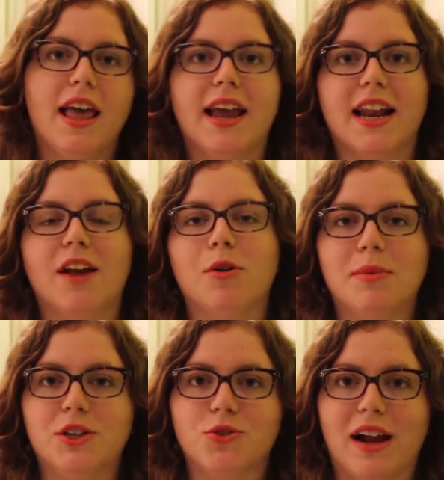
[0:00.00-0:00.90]
and I will
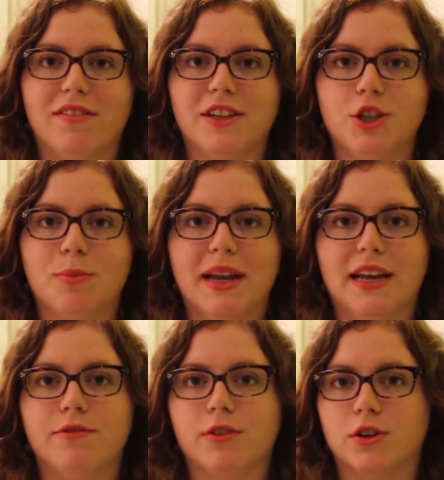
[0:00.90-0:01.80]
be traveling
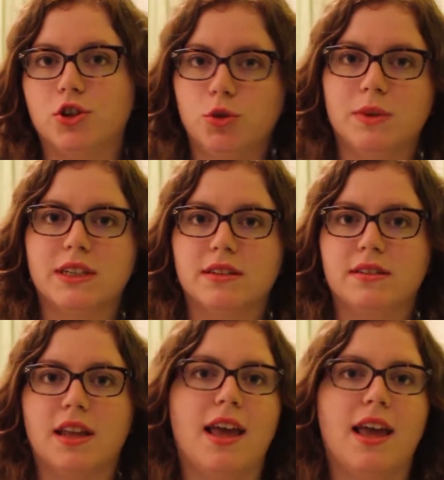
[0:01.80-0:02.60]
Japan for 2 weeks